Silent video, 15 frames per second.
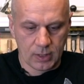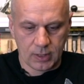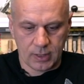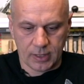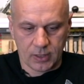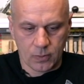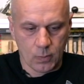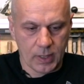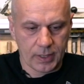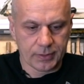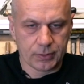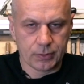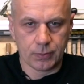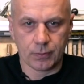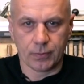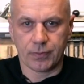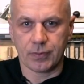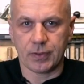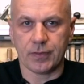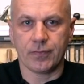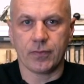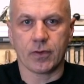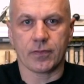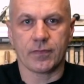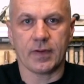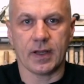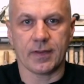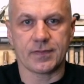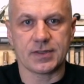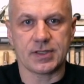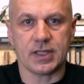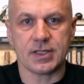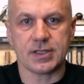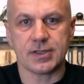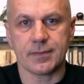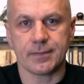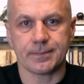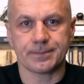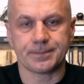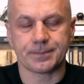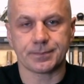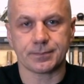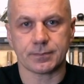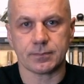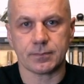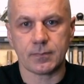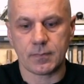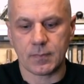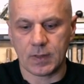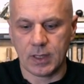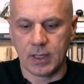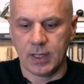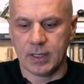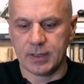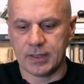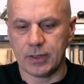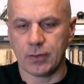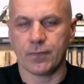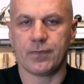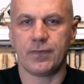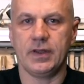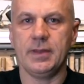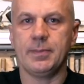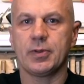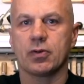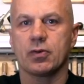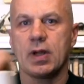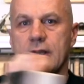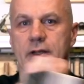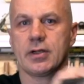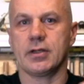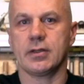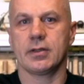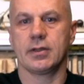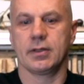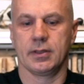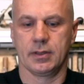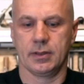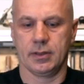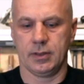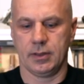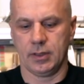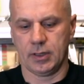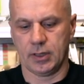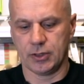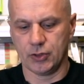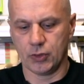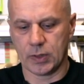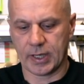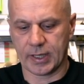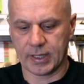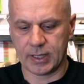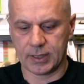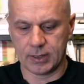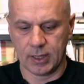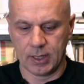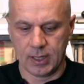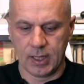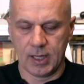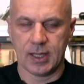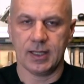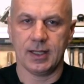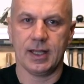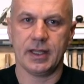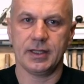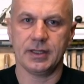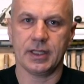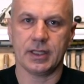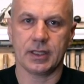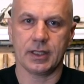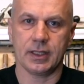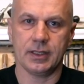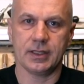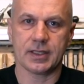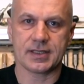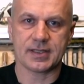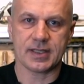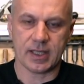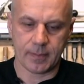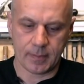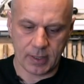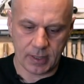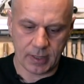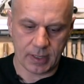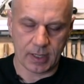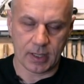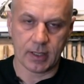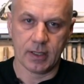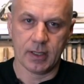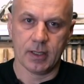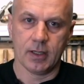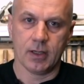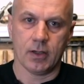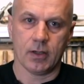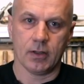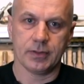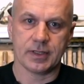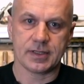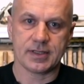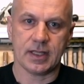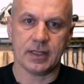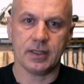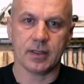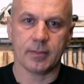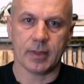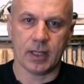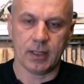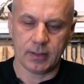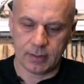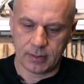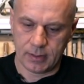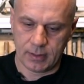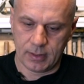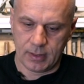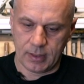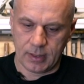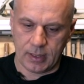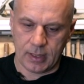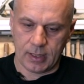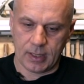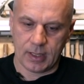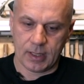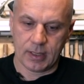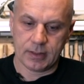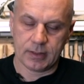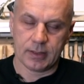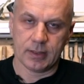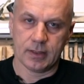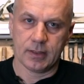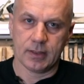like 1, 2, 3, 4, 5, 6. Then you flip your runner and you are again landing in the same area on the sanding belt. And